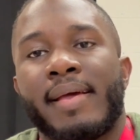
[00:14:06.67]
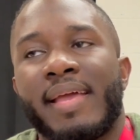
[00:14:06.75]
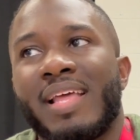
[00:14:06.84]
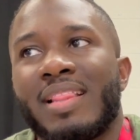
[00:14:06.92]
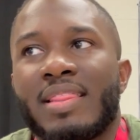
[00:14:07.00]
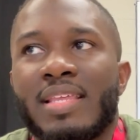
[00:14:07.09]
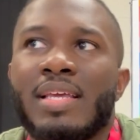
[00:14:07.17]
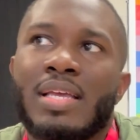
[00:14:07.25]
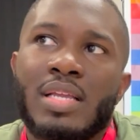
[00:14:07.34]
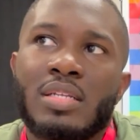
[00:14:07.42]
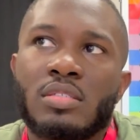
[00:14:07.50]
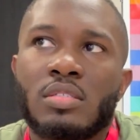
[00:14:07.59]
and
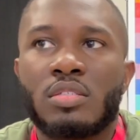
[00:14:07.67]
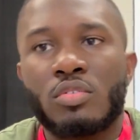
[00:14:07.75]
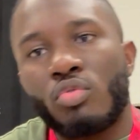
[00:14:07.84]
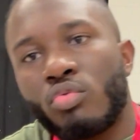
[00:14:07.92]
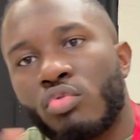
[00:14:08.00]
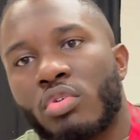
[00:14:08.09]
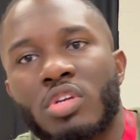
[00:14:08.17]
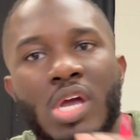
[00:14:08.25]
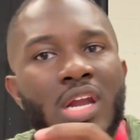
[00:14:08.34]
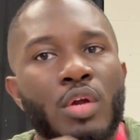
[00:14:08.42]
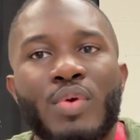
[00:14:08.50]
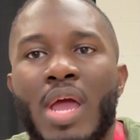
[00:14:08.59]
then
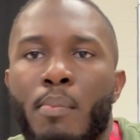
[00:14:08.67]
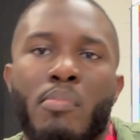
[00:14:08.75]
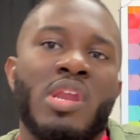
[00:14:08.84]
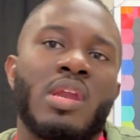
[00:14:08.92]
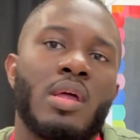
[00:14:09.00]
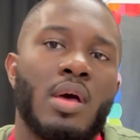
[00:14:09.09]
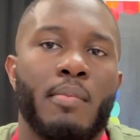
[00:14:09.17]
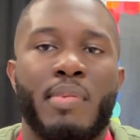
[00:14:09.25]
kind of wrapping it up.